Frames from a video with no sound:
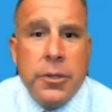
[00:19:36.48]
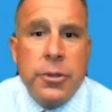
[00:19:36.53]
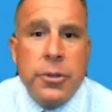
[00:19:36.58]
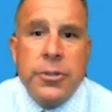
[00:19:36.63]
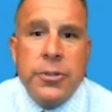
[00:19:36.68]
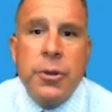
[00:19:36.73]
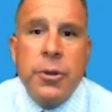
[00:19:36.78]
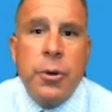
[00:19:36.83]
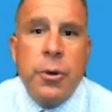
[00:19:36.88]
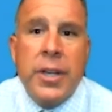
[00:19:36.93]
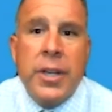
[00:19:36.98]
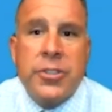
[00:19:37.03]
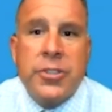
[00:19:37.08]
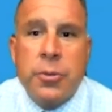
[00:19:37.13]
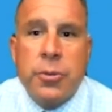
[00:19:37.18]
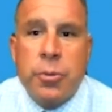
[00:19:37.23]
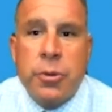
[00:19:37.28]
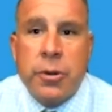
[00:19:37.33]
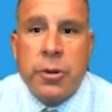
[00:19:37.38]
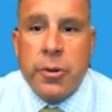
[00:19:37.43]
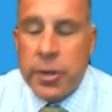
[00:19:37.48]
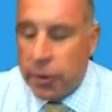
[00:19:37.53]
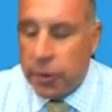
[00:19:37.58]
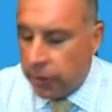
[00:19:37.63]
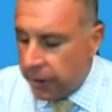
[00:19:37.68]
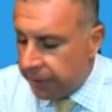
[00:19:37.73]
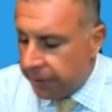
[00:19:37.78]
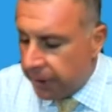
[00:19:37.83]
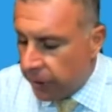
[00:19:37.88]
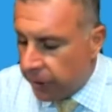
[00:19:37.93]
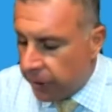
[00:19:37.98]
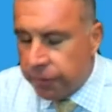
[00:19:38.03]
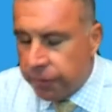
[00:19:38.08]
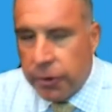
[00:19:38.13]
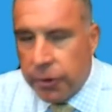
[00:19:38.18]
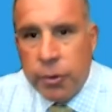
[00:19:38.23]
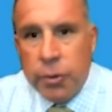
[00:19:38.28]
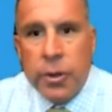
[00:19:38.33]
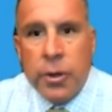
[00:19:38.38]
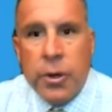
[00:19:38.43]
So there's no question we're living
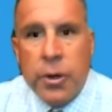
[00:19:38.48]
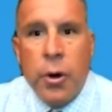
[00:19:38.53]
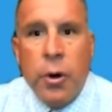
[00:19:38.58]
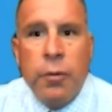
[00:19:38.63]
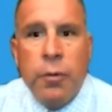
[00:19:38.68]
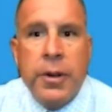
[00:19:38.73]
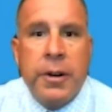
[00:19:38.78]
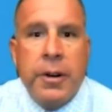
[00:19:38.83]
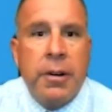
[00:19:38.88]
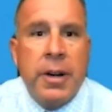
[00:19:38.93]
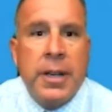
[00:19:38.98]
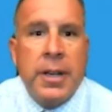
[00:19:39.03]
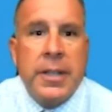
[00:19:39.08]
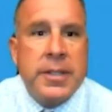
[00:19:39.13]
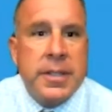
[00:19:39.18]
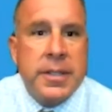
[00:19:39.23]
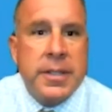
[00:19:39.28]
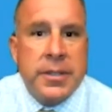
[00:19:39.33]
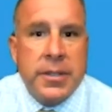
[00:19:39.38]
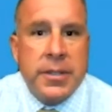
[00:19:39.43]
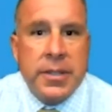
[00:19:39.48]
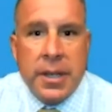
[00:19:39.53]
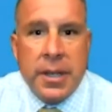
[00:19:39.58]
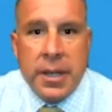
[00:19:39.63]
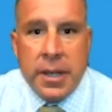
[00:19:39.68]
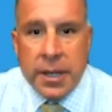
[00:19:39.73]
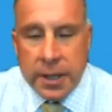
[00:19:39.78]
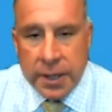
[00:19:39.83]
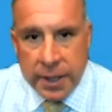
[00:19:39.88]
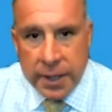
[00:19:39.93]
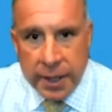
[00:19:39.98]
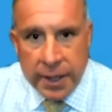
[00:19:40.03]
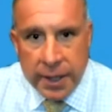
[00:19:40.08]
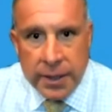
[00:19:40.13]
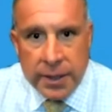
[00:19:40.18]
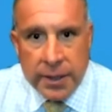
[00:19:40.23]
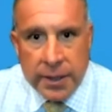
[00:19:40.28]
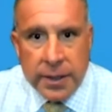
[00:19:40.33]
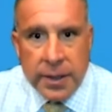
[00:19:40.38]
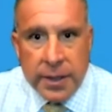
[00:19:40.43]
through the COVID crisis,
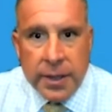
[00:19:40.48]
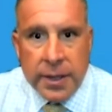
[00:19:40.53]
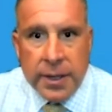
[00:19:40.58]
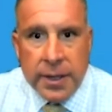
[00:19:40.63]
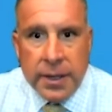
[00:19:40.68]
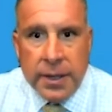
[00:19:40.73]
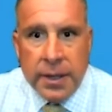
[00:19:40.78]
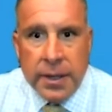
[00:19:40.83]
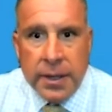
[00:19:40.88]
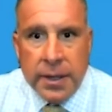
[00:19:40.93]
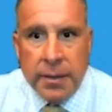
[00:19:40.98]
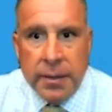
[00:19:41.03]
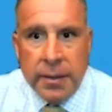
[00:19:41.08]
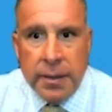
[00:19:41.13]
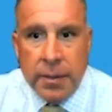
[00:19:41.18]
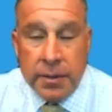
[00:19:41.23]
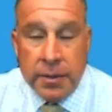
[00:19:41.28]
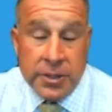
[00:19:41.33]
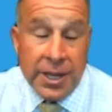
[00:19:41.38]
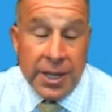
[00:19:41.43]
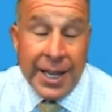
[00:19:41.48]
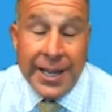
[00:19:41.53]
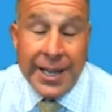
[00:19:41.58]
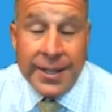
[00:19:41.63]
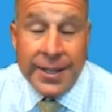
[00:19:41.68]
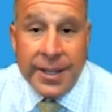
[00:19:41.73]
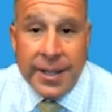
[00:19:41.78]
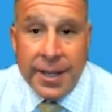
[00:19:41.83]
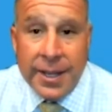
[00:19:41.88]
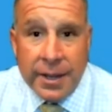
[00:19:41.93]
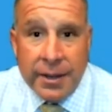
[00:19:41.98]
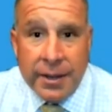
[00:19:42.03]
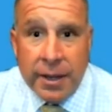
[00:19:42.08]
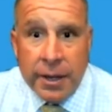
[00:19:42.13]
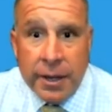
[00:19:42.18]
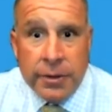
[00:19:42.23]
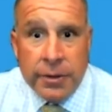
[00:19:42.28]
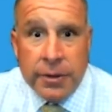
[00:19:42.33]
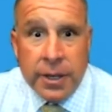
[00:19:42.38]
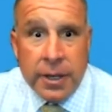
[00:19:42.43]
and there's light at the end of the
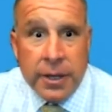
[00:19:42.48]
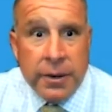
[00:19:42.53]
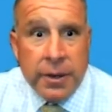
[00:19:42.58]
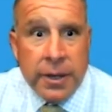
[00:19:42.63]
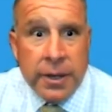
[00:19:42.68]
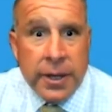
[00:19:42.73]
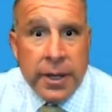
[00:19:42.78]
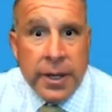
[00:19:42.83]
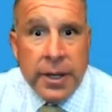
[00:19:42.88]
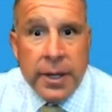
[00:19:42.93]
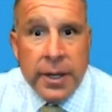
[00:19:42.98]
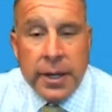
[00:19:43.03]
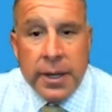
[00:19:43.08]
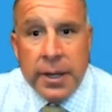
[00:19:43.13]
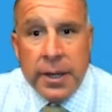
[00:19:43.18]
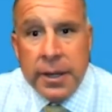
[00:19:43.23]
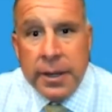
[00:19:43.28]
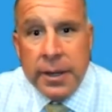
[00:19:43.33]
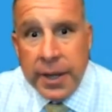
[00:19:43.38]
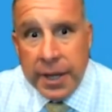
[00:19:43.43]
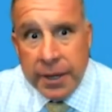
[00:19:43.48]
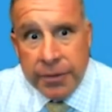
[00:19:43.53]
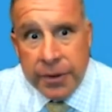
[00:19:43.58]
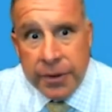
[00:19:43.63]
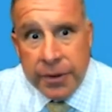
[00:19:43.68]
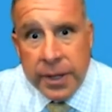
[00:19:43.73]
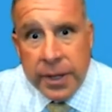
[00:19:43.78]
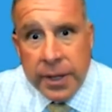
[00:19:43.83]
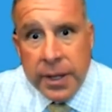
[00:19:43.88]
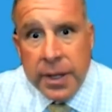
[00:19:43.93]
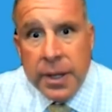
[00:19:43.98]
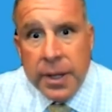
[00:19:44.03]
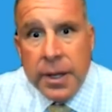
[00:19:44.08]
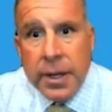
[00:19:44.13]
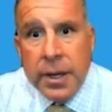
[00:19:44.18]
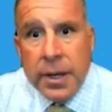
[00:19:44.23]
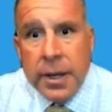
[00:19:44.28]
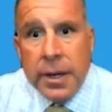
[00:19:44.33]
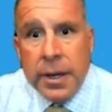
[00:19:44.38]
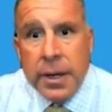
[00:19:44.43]
tunnel, clearly, thankfully,
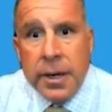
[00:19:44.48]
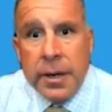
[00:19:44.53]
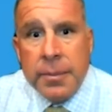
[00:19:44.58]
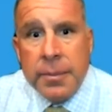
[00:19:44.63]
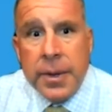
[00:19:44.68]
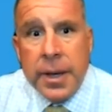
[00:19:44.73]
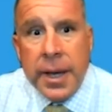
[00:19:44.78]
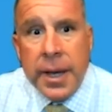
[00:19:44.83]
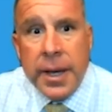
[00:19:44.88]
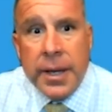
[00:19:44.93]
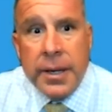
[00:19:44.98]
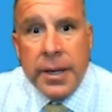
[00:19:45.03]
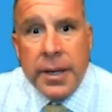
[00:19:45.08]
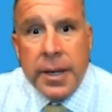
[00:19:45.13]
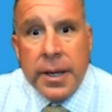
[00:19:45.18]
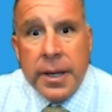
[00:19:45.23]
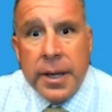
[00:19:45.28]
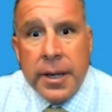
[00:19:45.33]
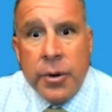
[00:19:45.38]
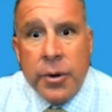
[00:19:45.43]
and